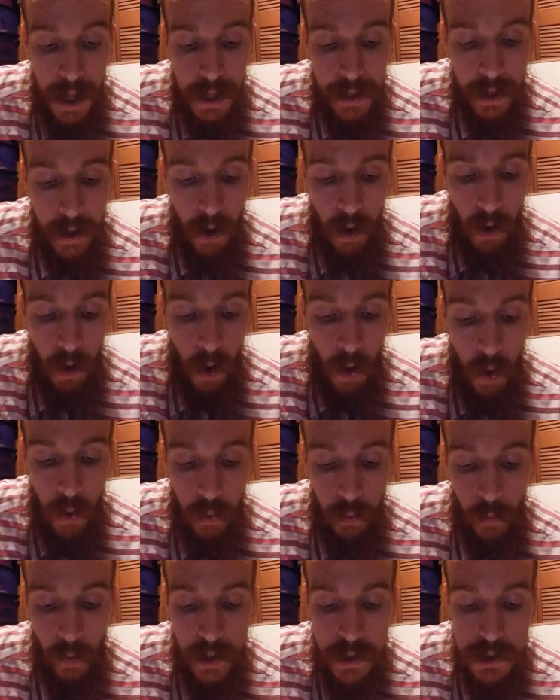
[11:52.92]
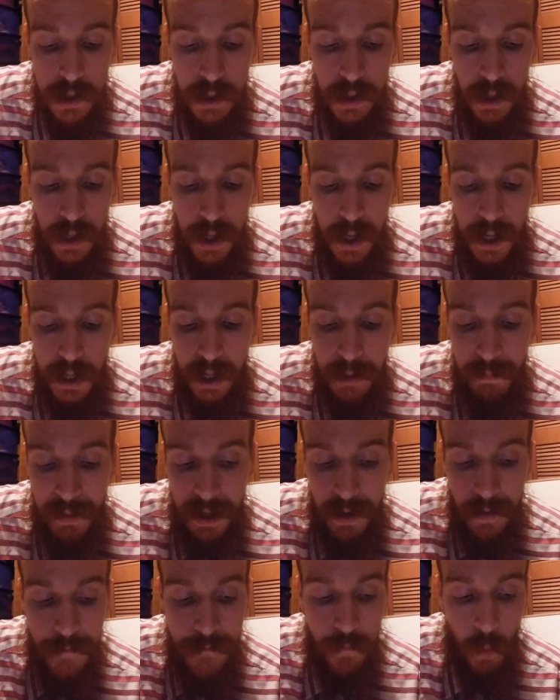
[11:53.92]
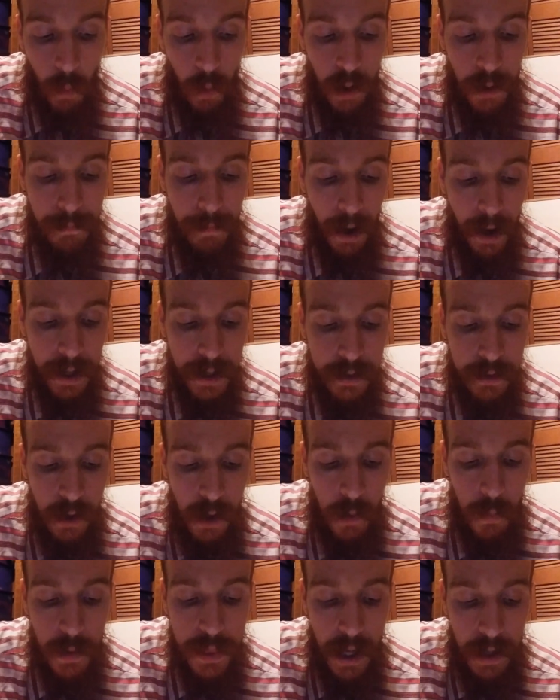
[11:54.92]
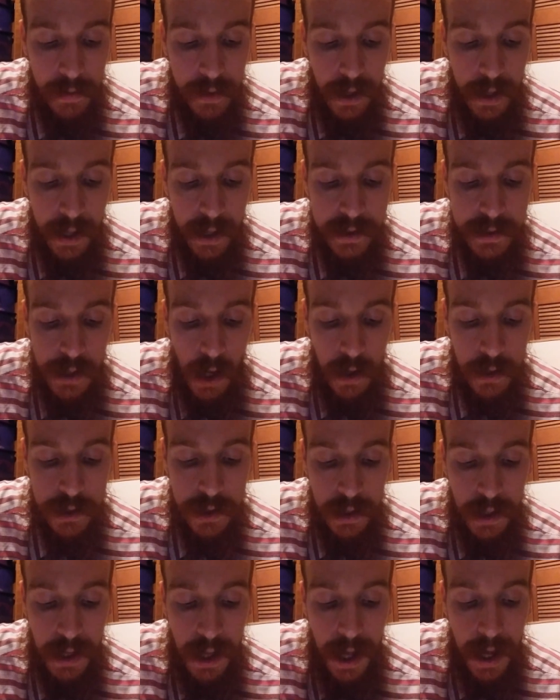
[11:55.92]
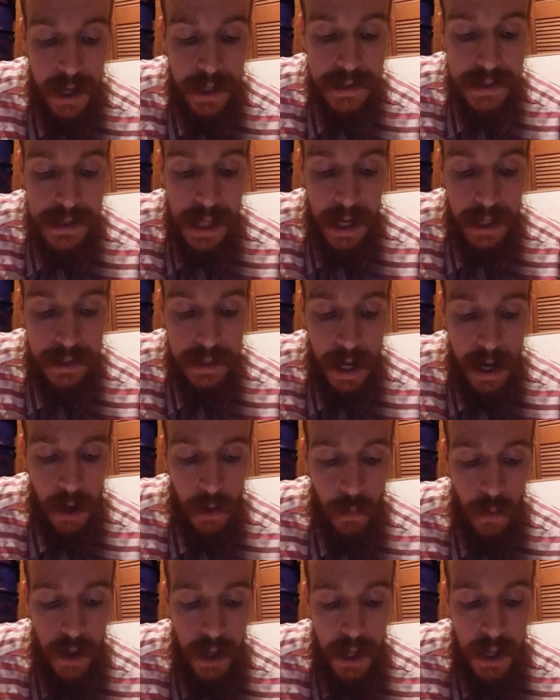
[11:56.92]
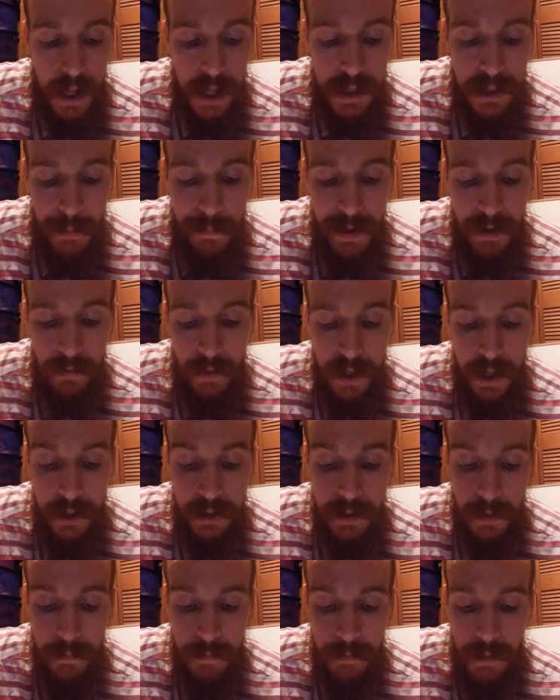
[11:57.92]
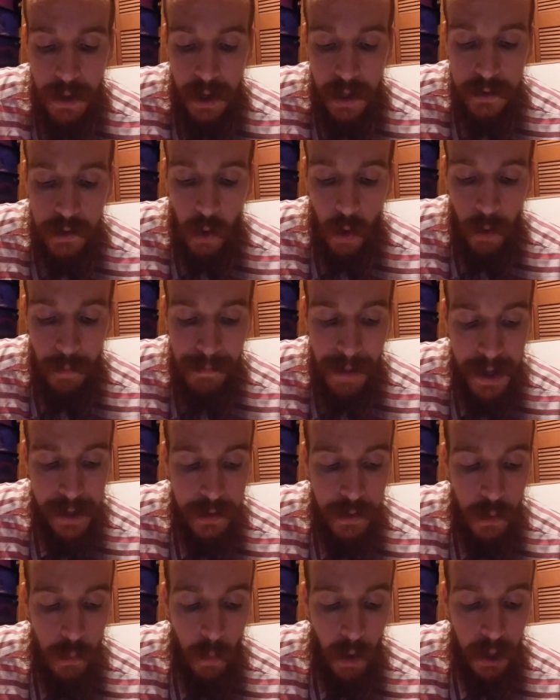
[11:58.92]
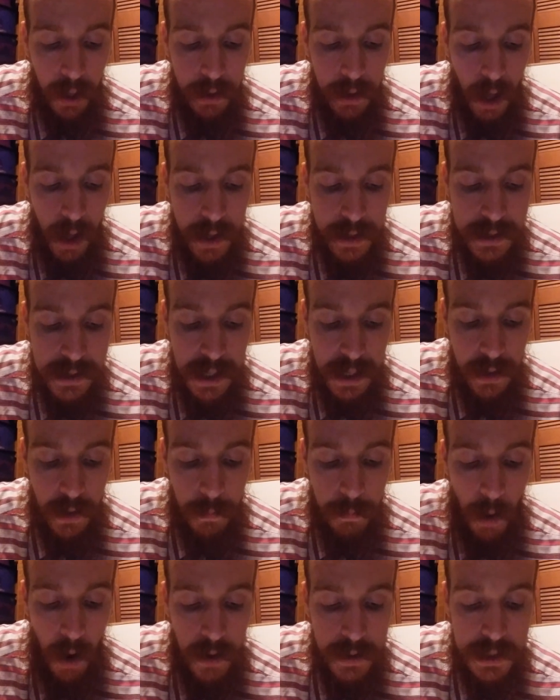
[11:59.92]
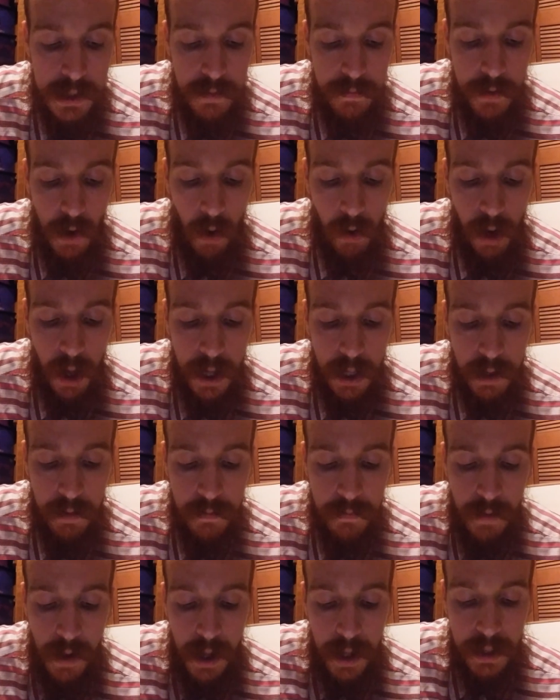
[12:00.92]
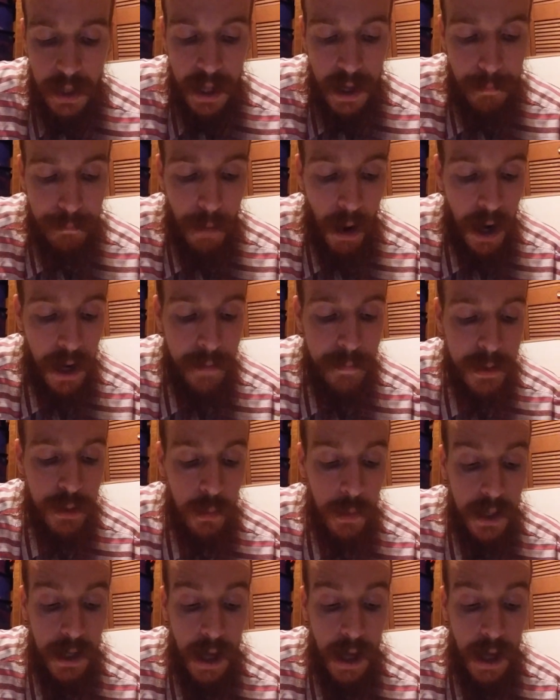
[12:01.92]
that all creation can be informed by it without exhaustion. It is that Tao. In the middle kingdom, there are men who recognize neither positive nor negative. They abide between